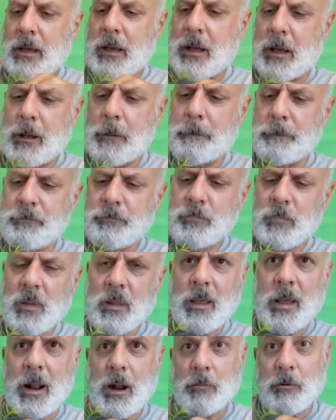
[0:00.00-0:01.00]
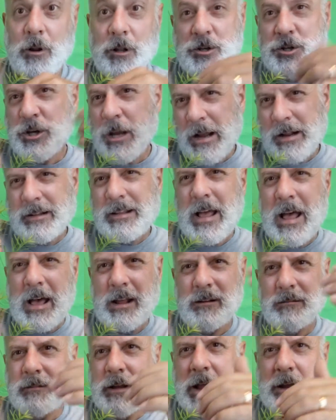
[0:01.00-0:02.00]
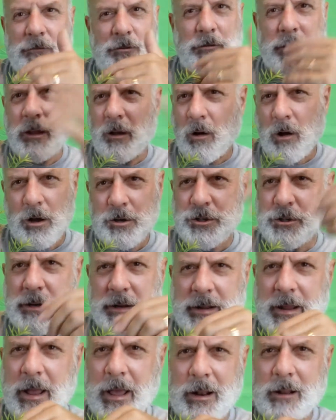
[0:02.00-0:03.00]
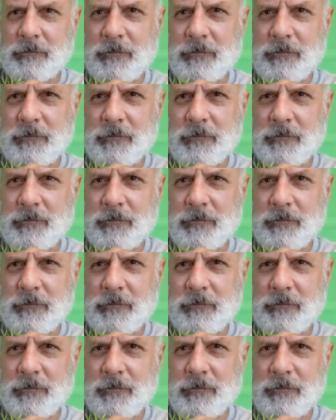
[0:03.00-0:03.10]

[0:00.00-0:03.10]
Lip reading: And I'm going to check that after the auction again.